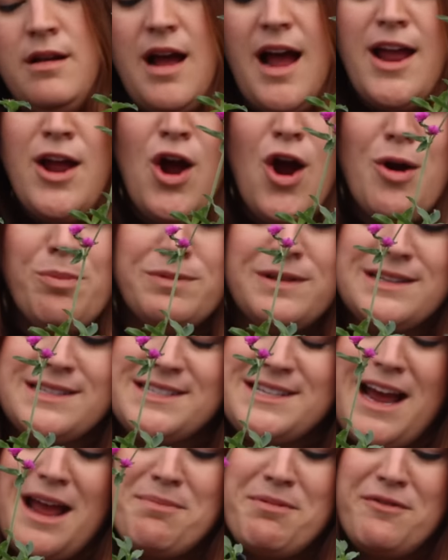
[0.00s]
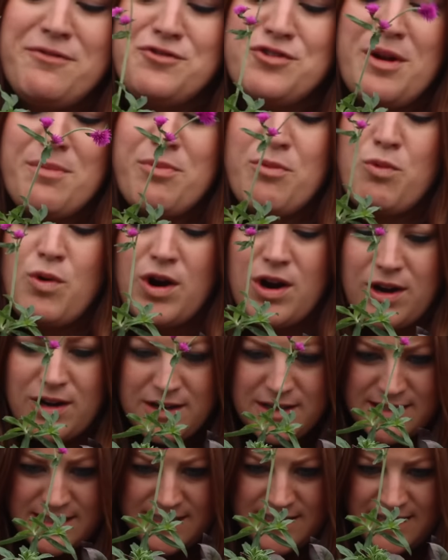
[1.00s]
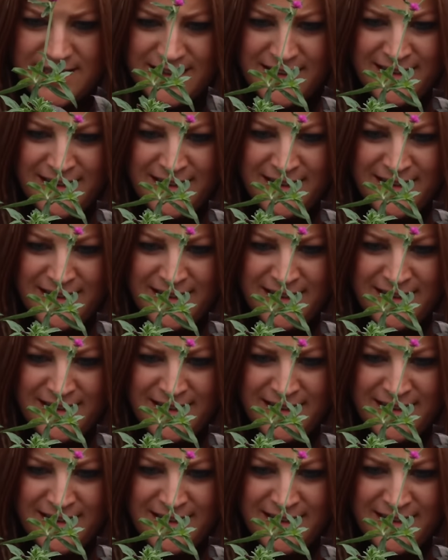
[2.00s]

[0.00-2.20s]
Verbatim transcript: I hope this type of drip works.